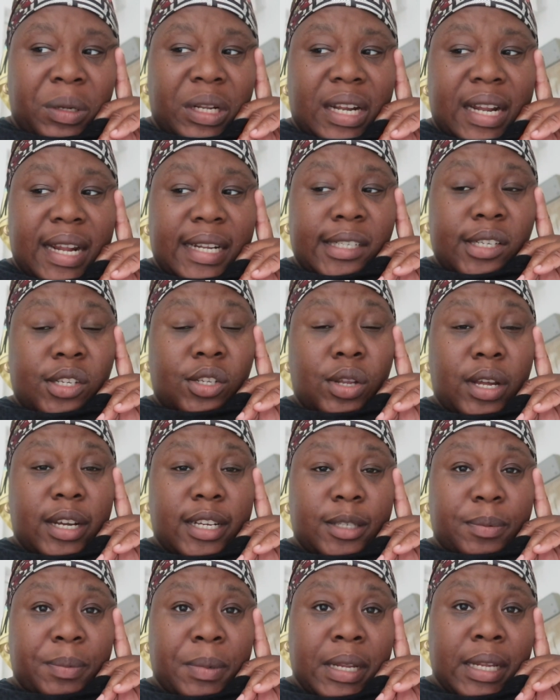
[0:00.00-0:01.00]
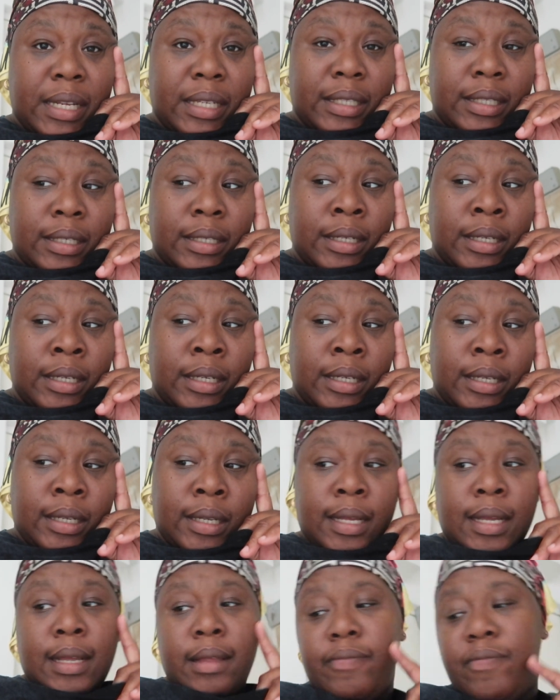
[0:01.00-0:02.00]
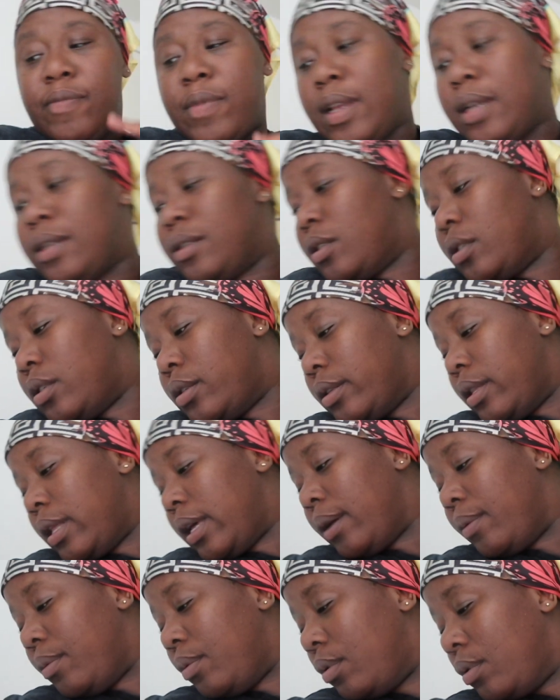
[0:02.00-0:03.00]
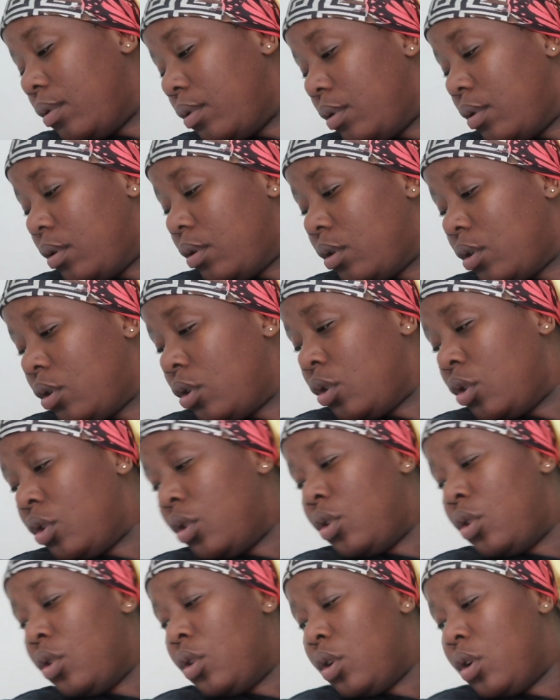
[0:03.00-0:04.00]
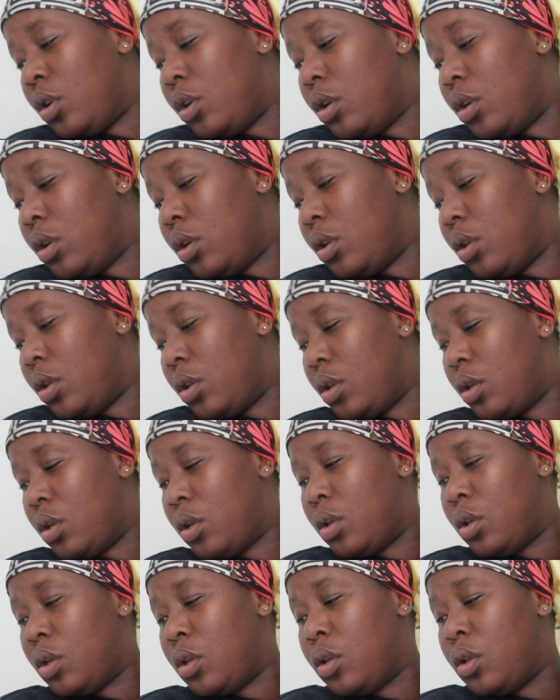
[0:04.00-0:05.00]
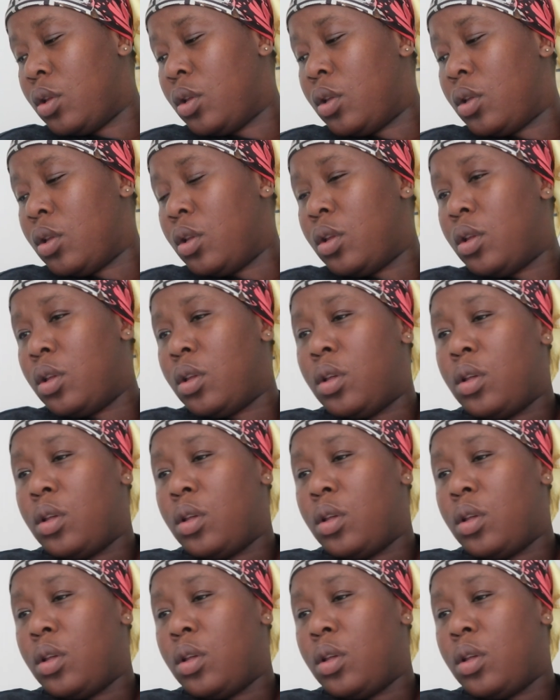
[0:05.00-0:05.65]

But then I need to explain things to them. I don't know why Julian's so happy about upstairs.